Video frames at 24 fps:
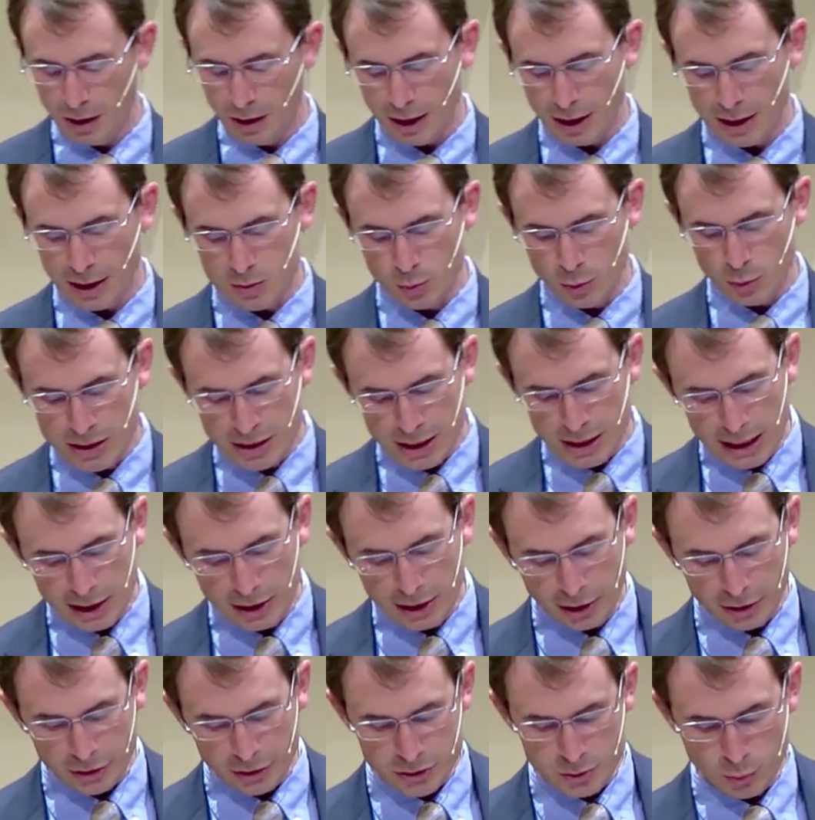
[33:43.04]
As we take
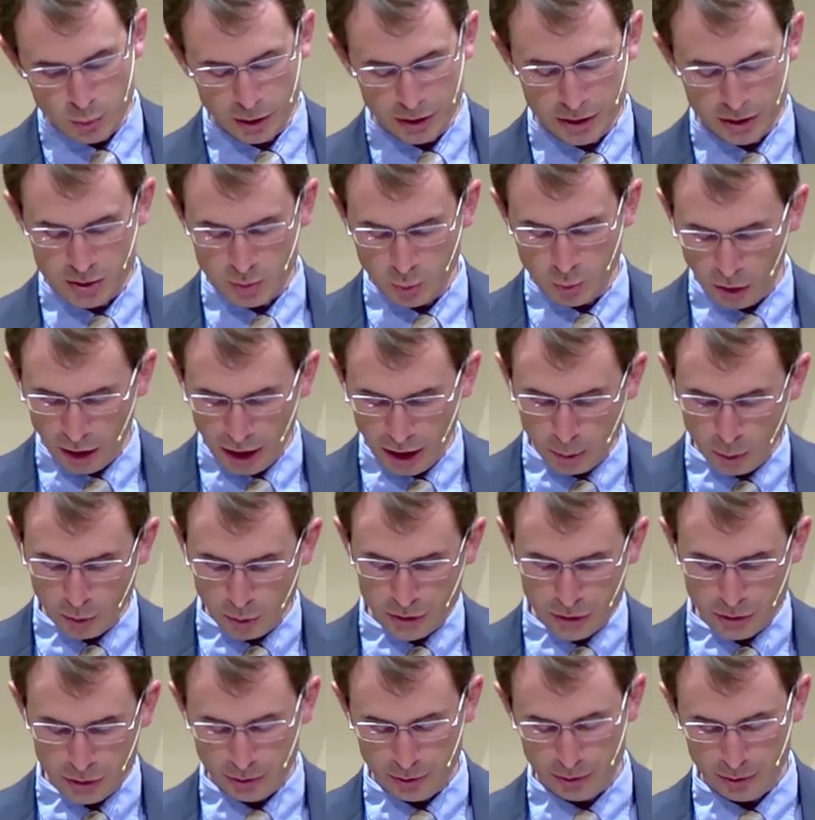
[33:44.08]
others with us, we're able
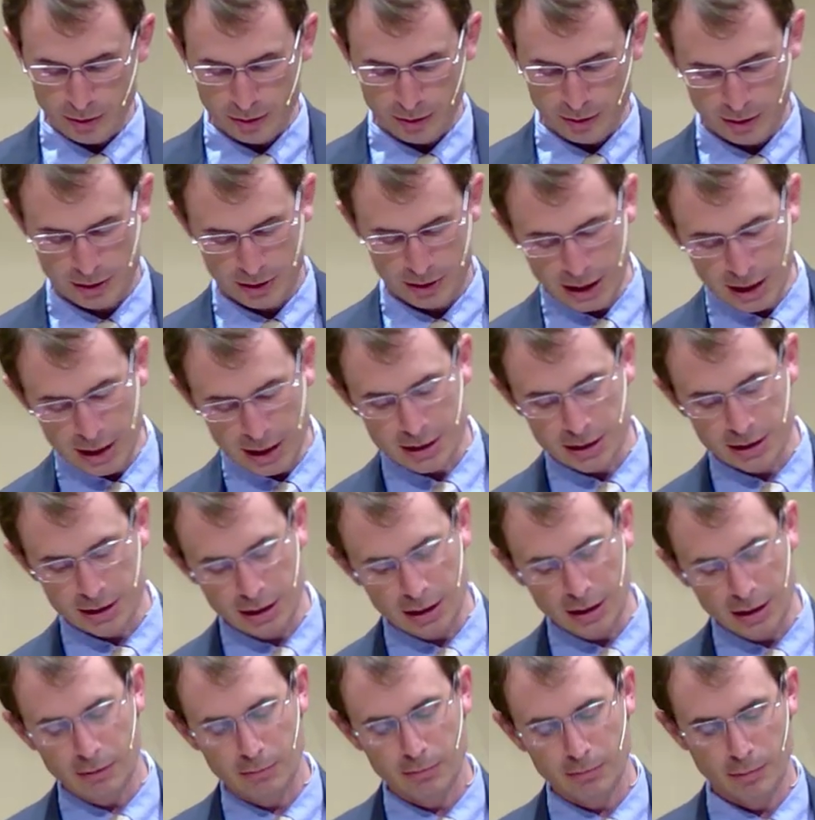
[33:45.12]
to teach
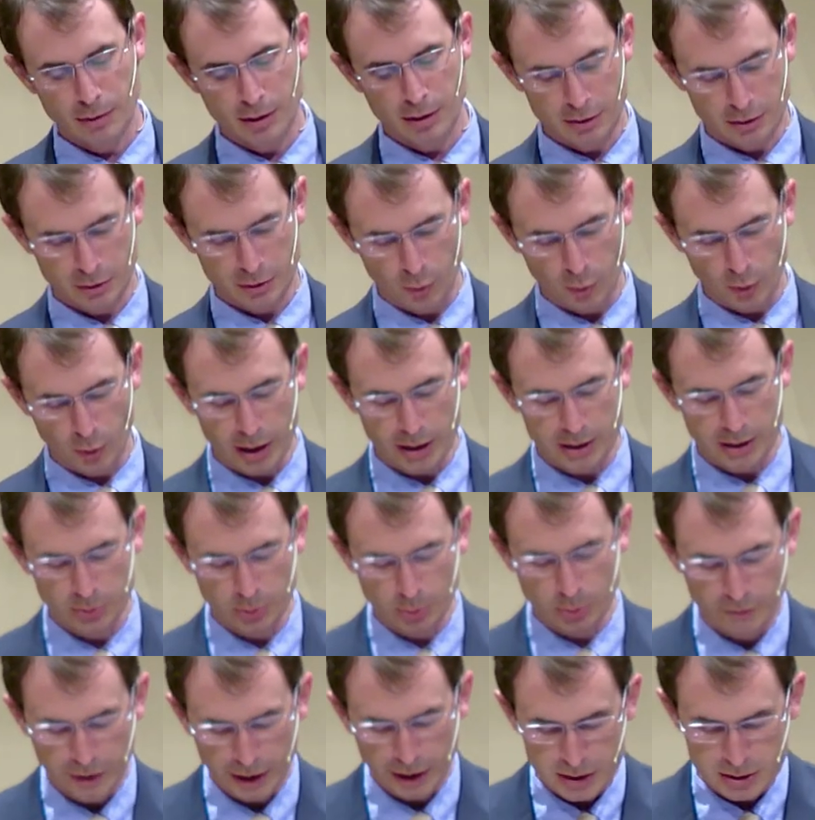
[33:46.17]
them the way
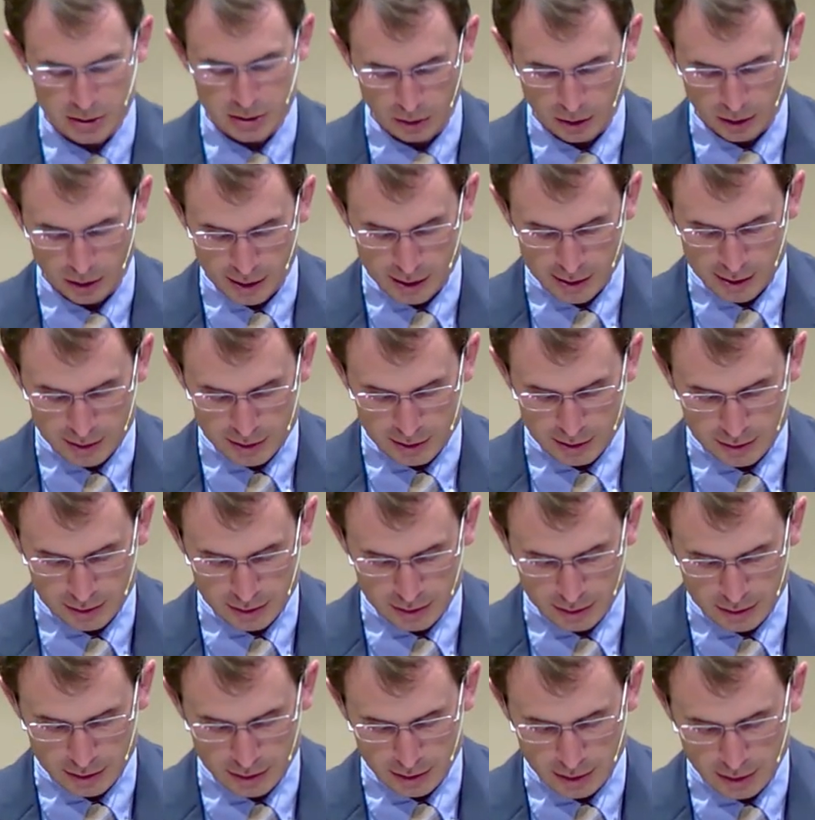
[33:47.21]
to evangelize
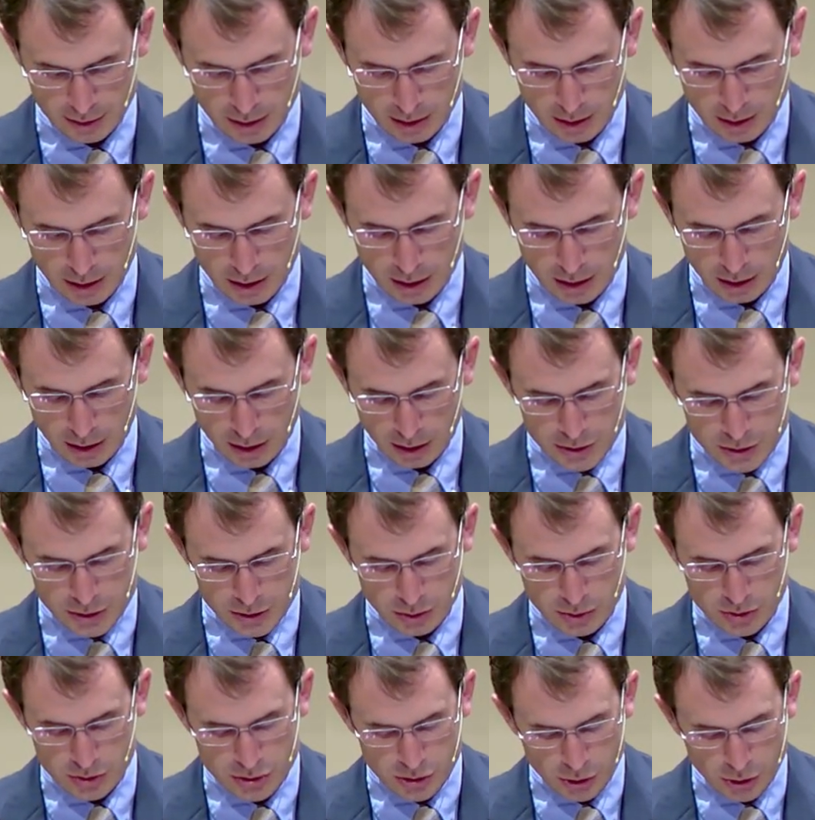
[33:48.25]

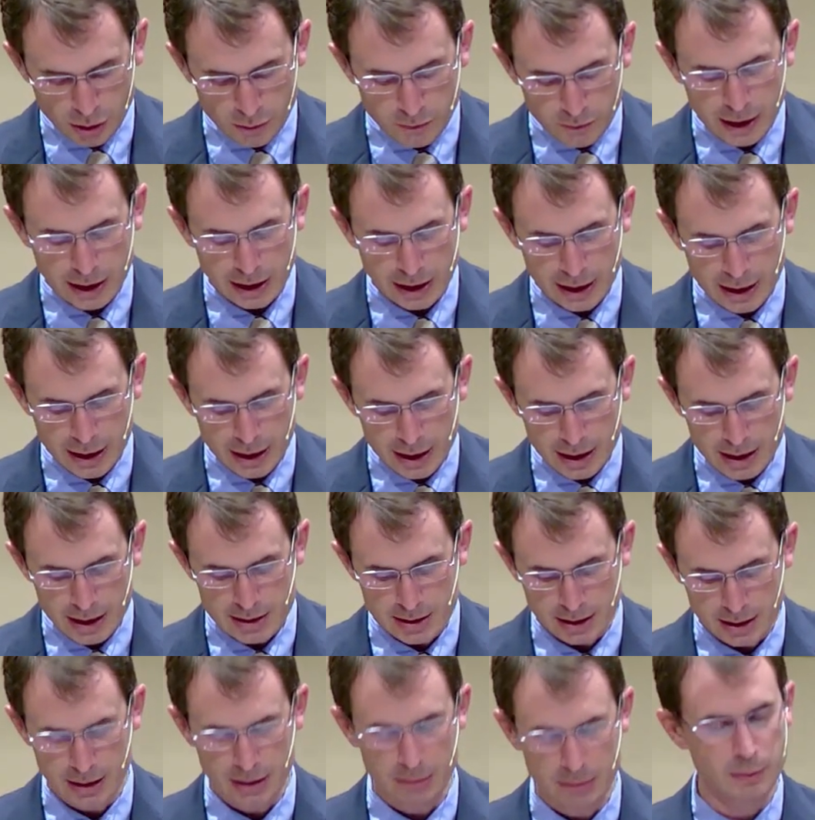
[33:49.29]
also serving
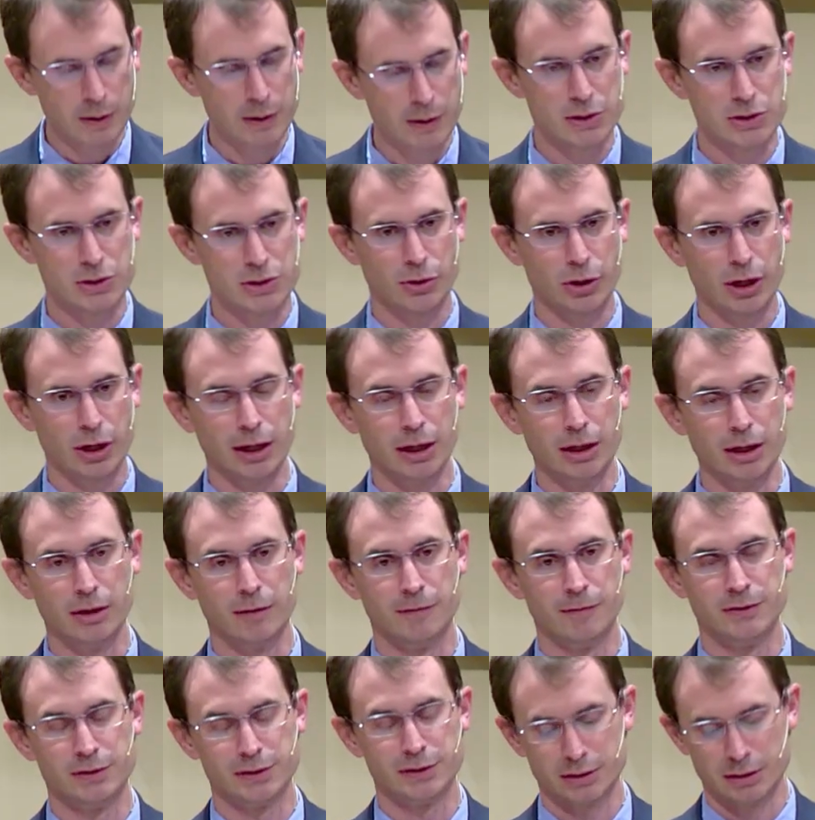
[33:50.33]
needs and administering
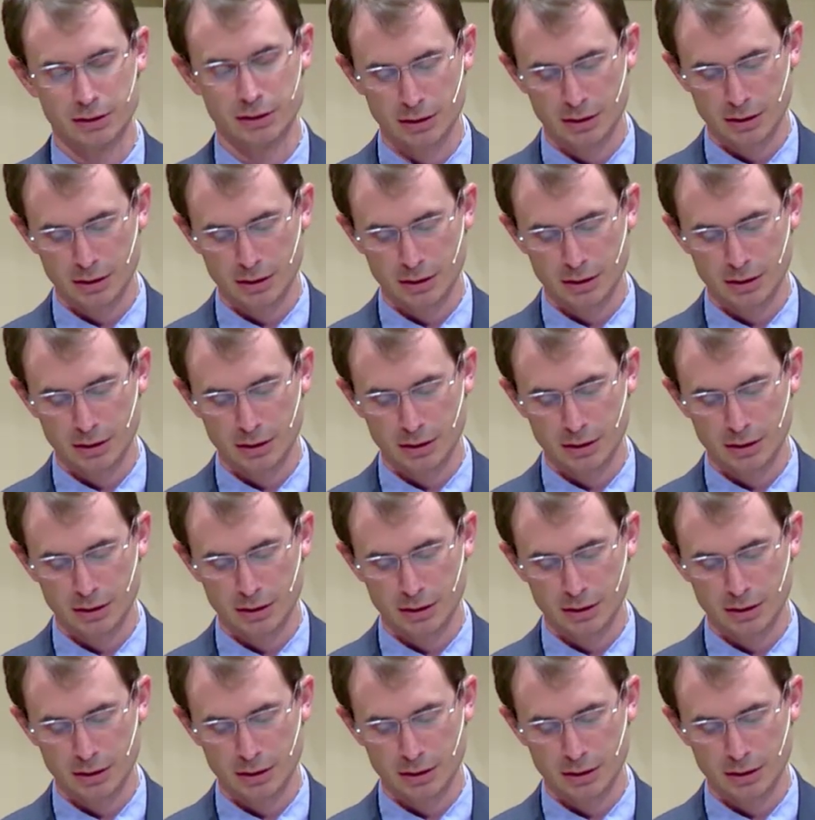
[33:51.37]
gifts.